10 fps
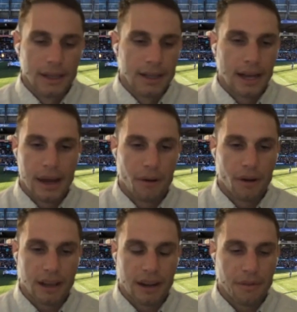uh, both
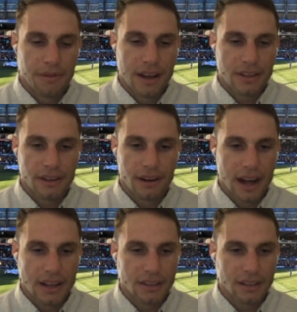at a professional
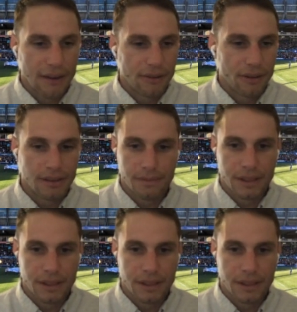international level,